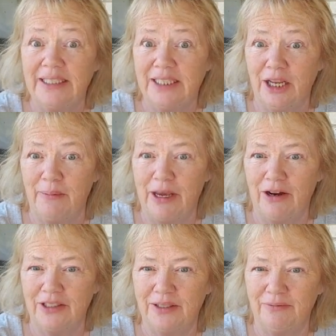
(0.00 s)
That's going to be
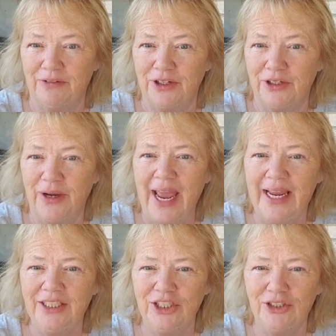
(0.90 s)
awesome for you.
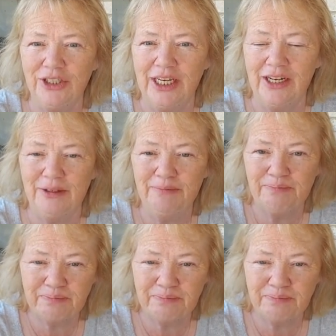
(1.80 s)
Hey, Julia.